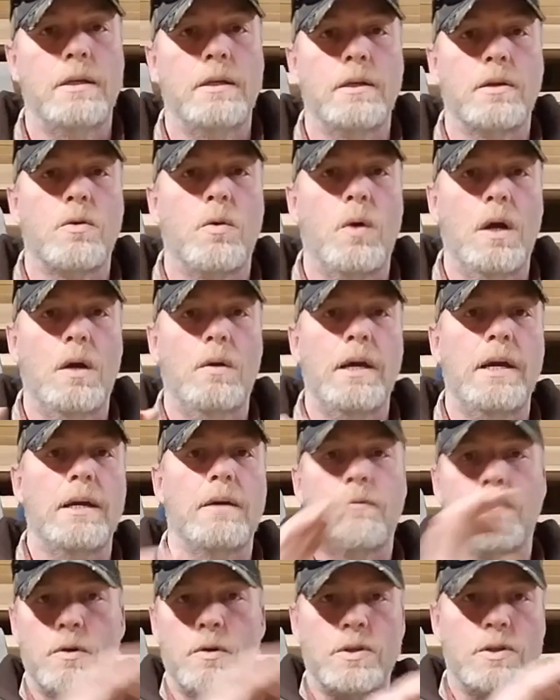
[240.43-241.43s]
in the quail egg
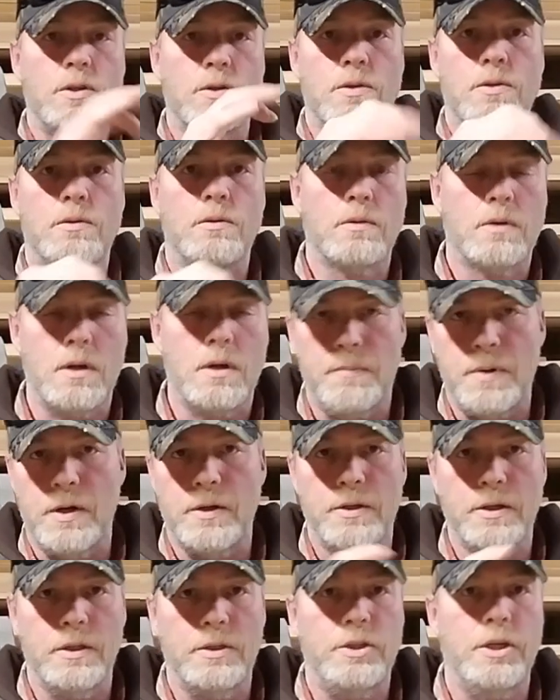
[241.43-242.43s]
versus
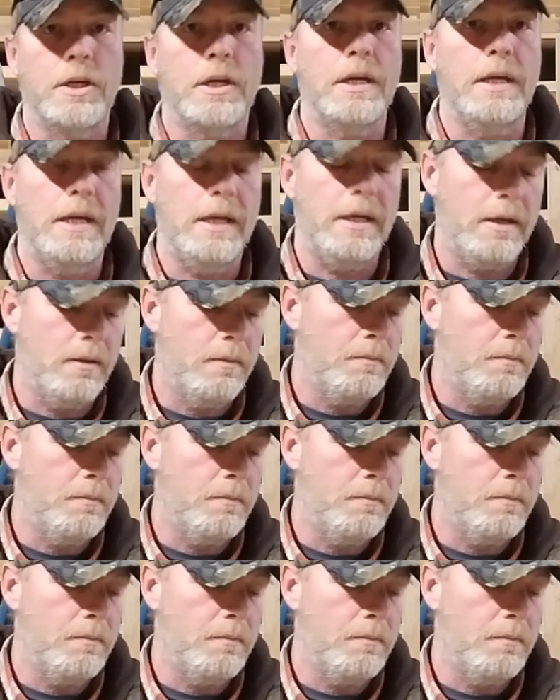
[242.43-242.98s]
compared to a chicken egg.